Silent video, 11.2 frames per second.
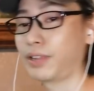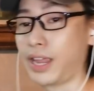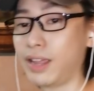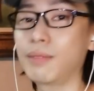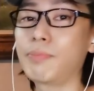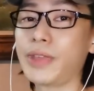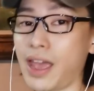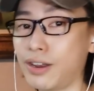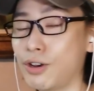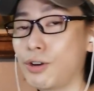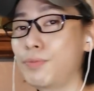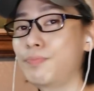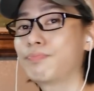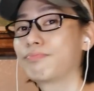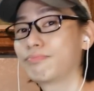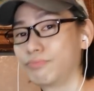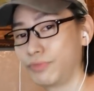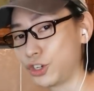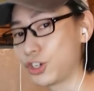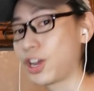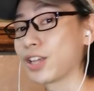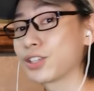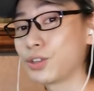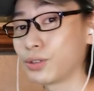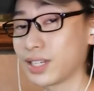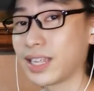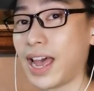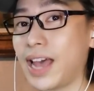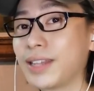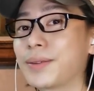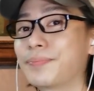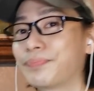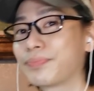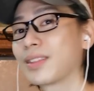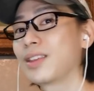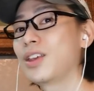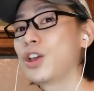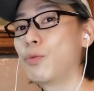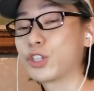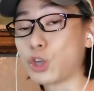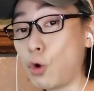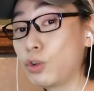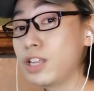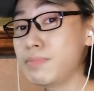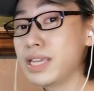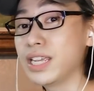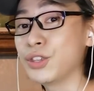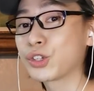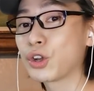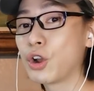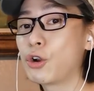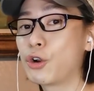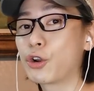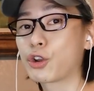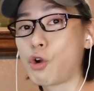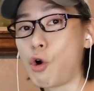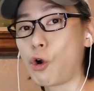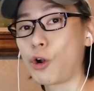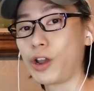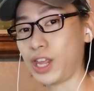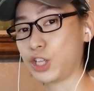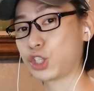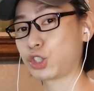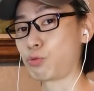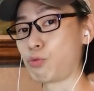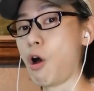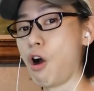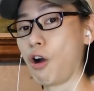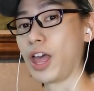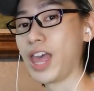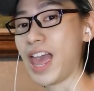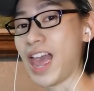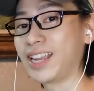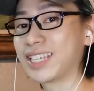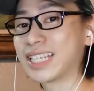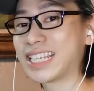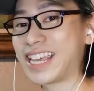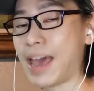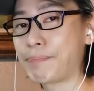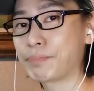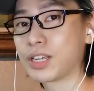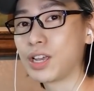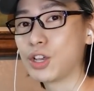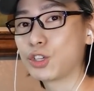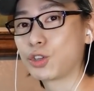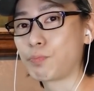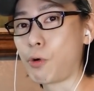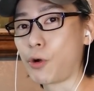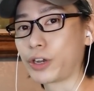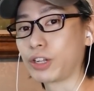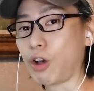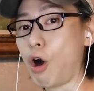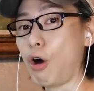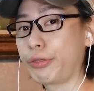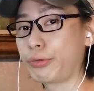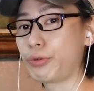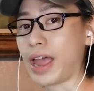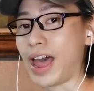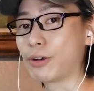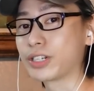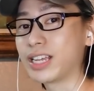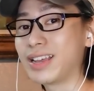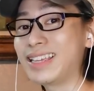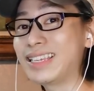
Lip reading: playing the piano. Did you guys notice that? Which only means her core is strong and is kept supported all throughout,